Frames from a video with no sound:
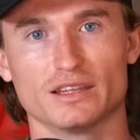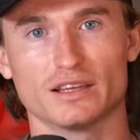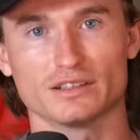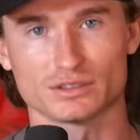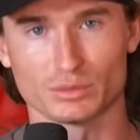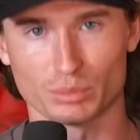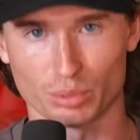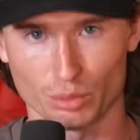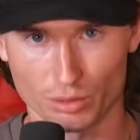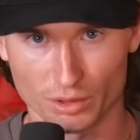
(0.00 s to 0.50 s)
they
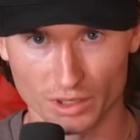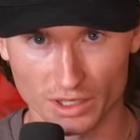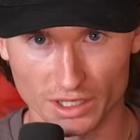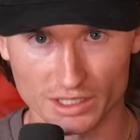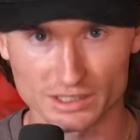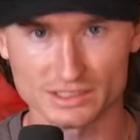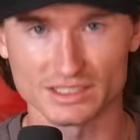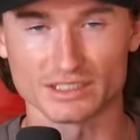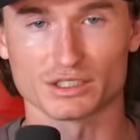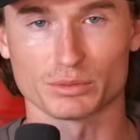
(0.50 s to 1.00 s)
support
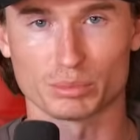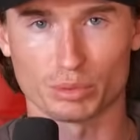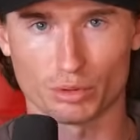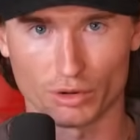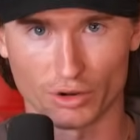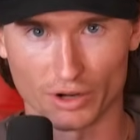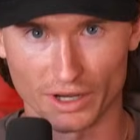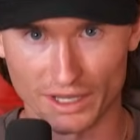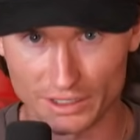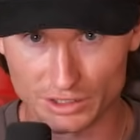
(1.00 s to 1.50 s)
us. They support
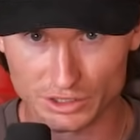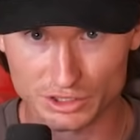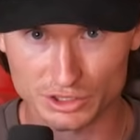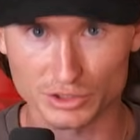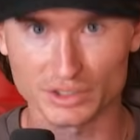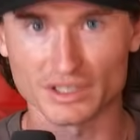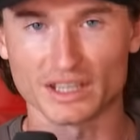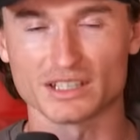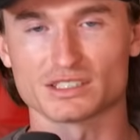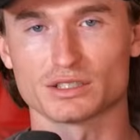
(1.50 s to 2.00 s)
our
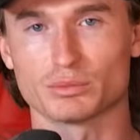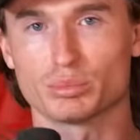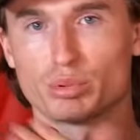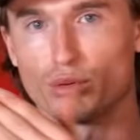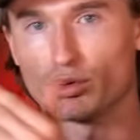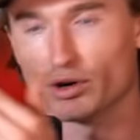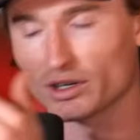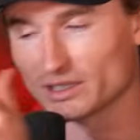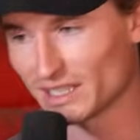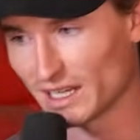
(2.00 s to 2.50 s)
industry. They
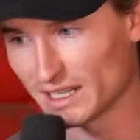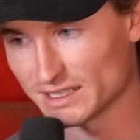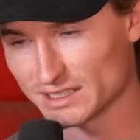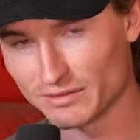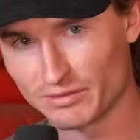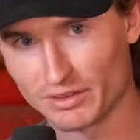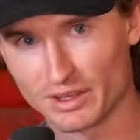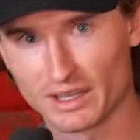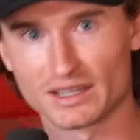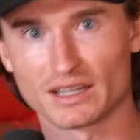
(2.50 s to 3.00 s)
support Ty's
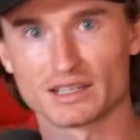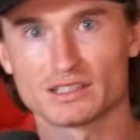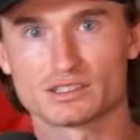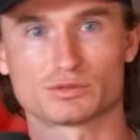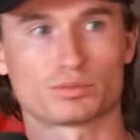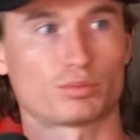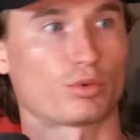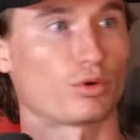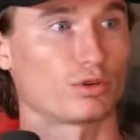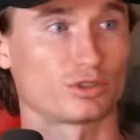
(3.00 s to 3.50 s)
event. They
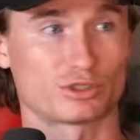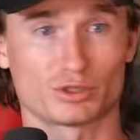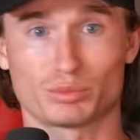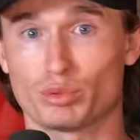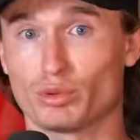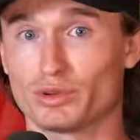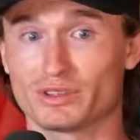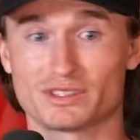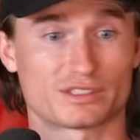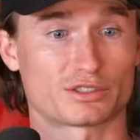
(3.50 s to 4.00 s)

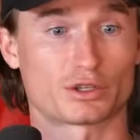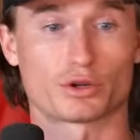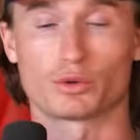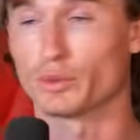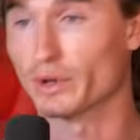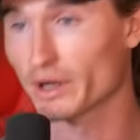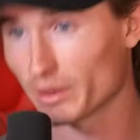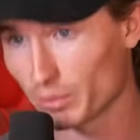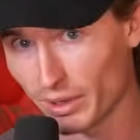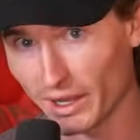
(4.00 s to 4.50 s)
support this
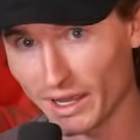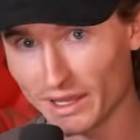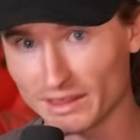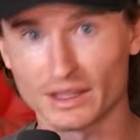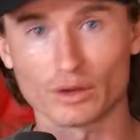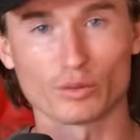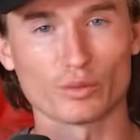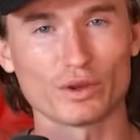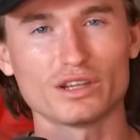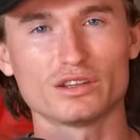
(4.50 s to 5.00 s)
career path
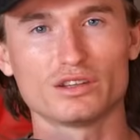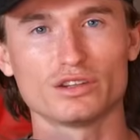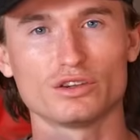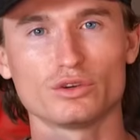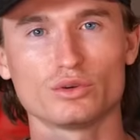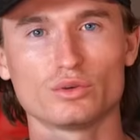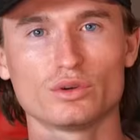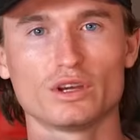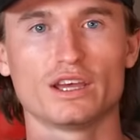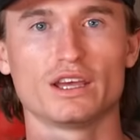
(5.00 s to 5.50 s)
that we
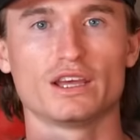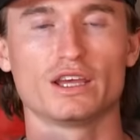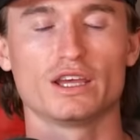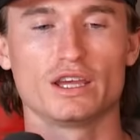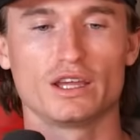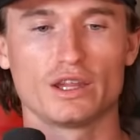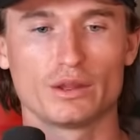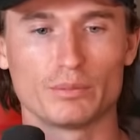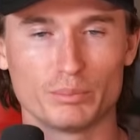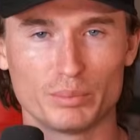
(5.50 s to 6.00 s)
do.
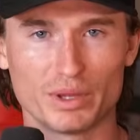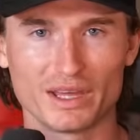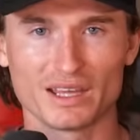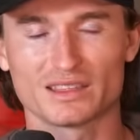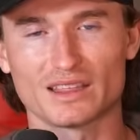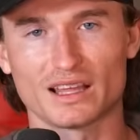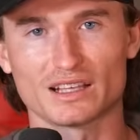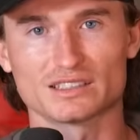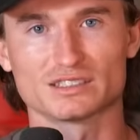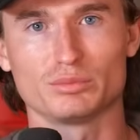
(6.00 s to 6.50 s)
Big
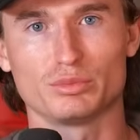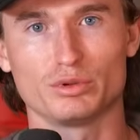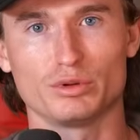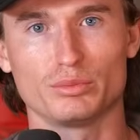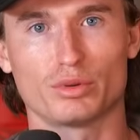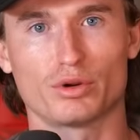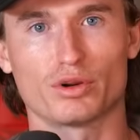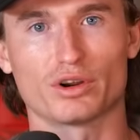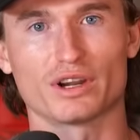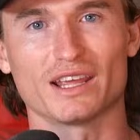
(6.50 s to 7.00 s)
thanks to
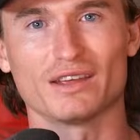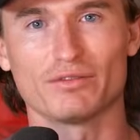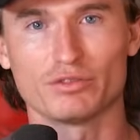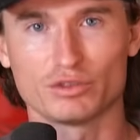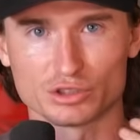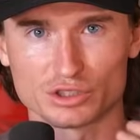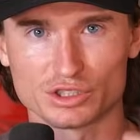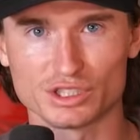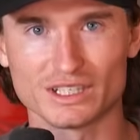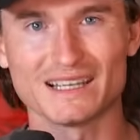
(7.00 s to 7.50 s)
Boot Barn. If
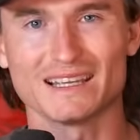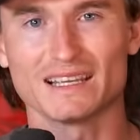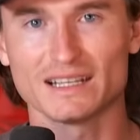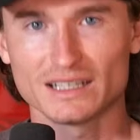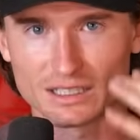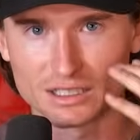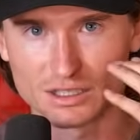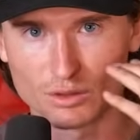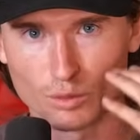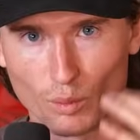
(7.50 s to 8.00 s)
you need
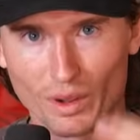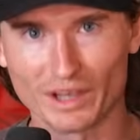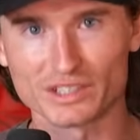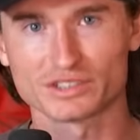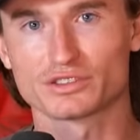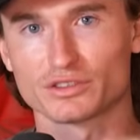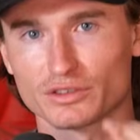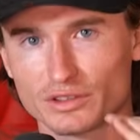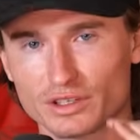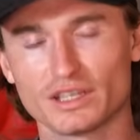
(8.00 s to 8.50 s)

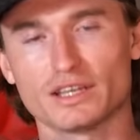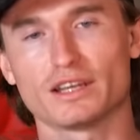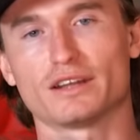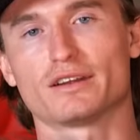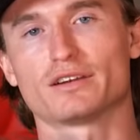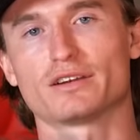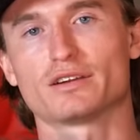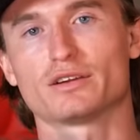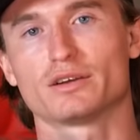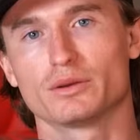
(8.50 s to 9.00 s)
Western
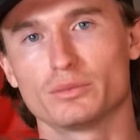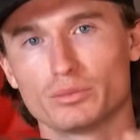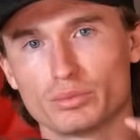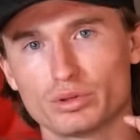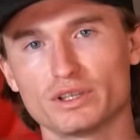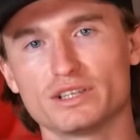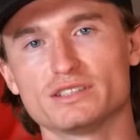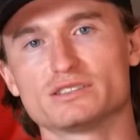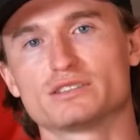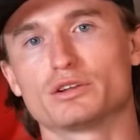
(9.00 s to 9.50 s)
gear,
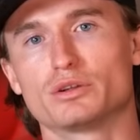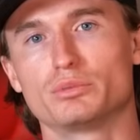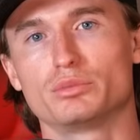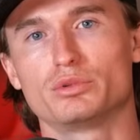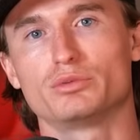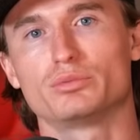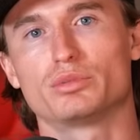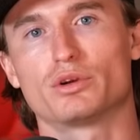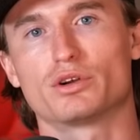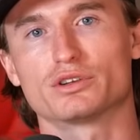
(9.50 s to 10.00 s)
please go to
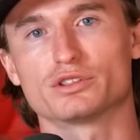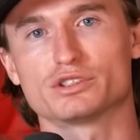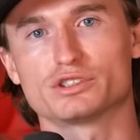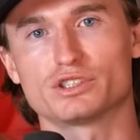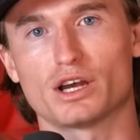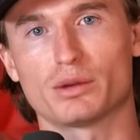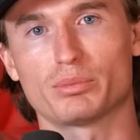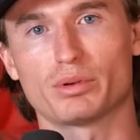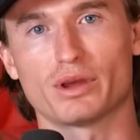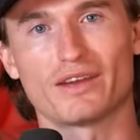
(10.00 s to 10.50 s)
Boot Barn and
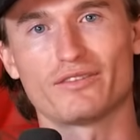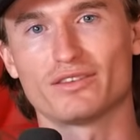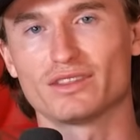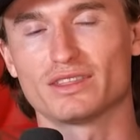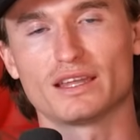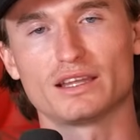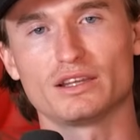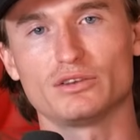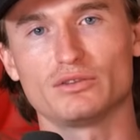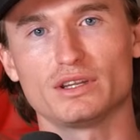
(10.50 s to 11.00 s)
shop
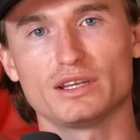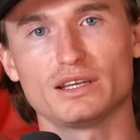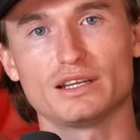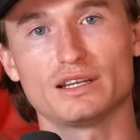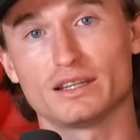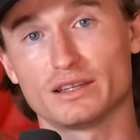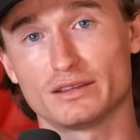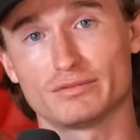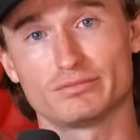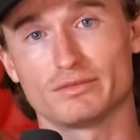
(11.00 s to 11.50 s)
everything you need,
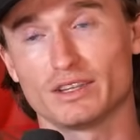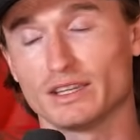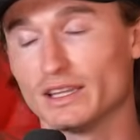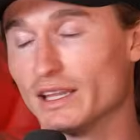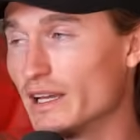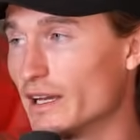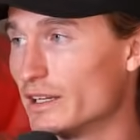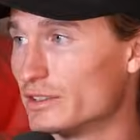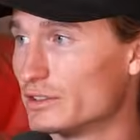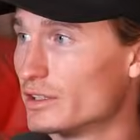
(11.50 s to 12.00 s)
and
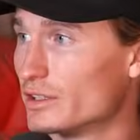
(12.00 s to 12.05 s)
they got